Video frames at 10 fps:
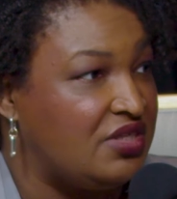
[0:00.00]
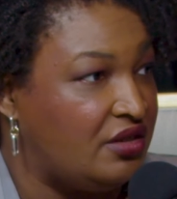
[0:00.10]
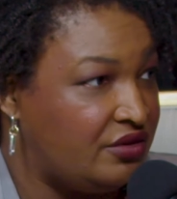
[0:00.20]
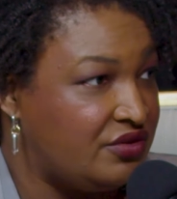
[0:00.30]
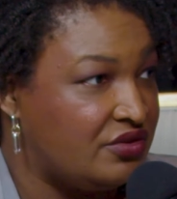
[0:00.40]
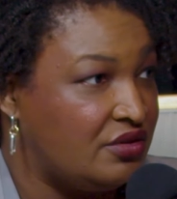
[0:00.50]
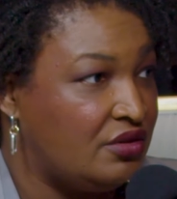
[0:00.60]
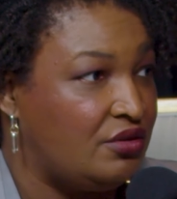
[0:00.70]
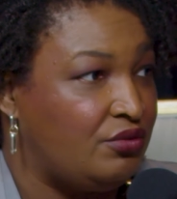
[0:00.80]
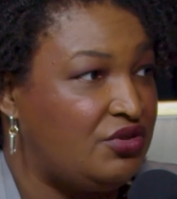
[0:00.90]
ills.
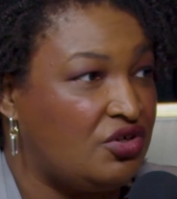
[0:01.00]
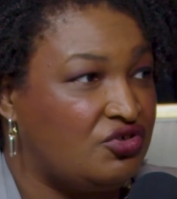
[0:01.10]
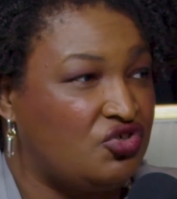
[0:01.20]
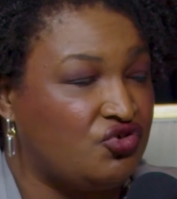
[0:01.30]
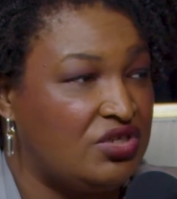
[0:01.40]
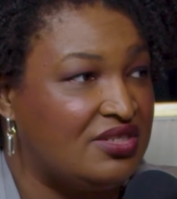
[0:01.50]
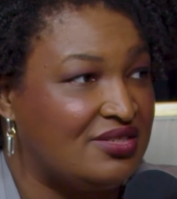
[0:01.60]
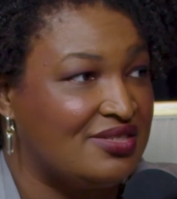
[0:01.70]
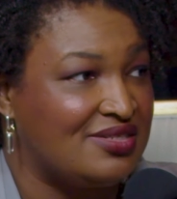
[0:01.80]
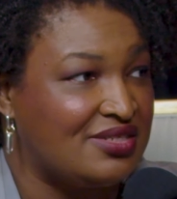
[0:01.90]
We start to treat the
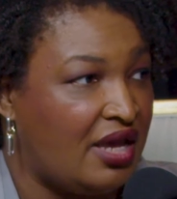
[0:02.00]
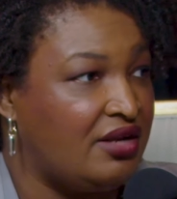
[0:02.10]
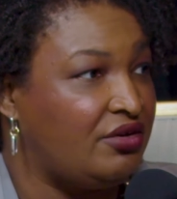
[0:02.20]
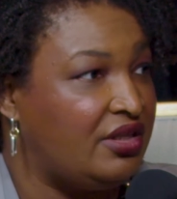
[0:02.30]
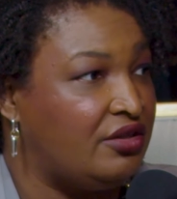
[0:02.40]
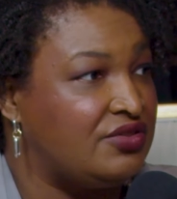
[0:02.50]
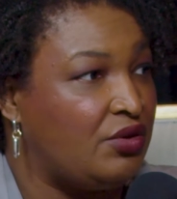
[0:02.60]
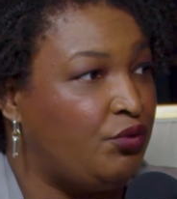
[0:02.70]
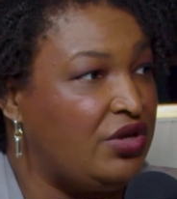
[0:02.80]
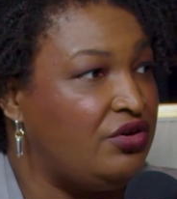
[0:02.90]
societal ills
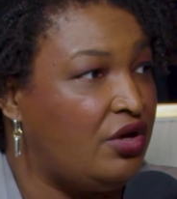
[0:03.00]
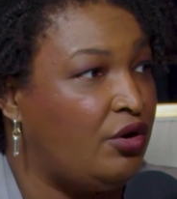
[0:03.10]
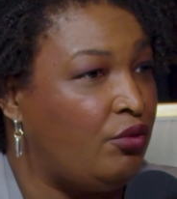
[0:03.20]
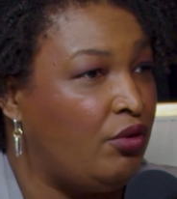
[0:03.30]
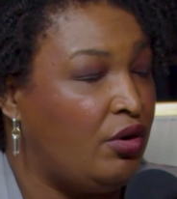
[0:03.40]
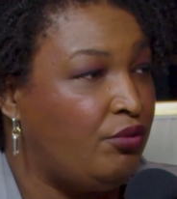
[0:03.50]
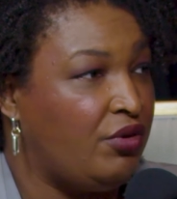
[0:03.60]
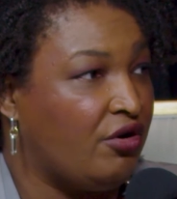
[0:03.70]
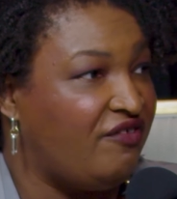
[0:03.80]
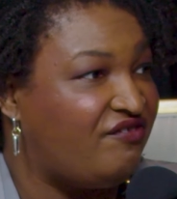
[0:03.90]
that we know
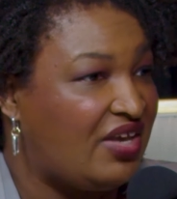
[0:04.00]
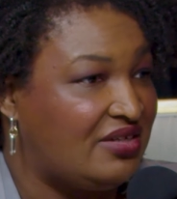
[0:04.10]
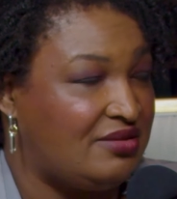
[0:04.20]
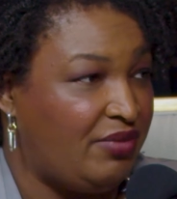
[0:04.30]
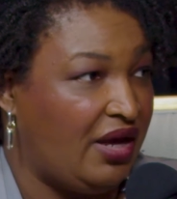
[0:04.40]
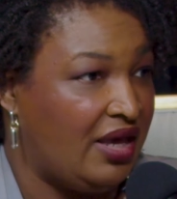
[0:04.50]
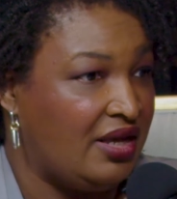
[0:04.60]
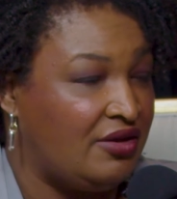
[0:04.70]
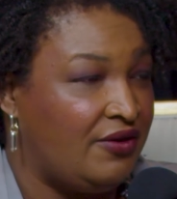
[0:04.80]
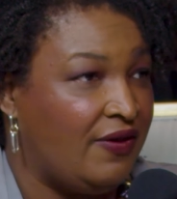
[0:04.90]
we are affected by,
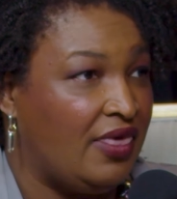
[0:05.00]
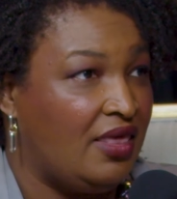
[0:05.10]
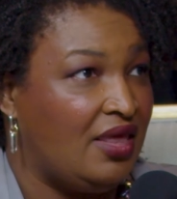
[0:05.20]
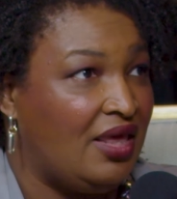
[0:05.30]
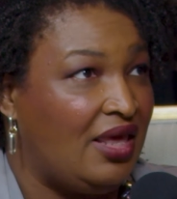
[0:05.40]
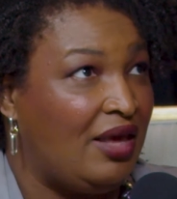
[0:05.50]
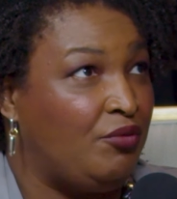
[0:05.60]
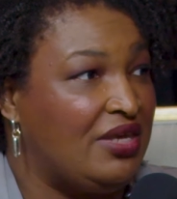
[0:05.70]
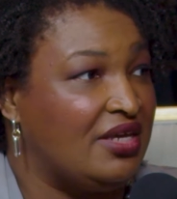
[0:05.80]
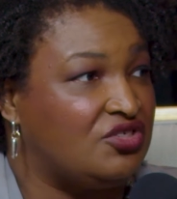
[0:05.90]
and
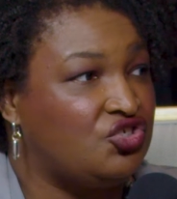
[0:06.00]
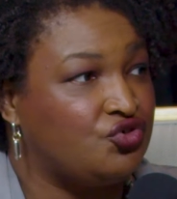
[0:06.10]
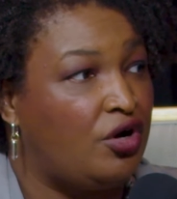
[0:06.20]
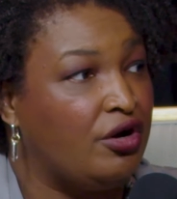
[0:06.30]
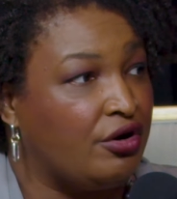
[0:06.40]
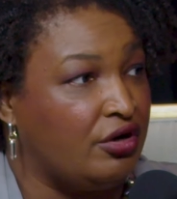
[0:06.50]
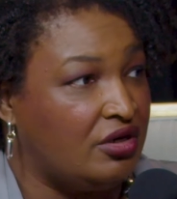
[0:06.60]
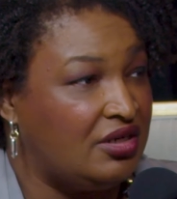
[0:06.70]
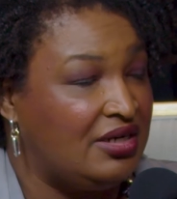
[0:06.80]
we get stronger.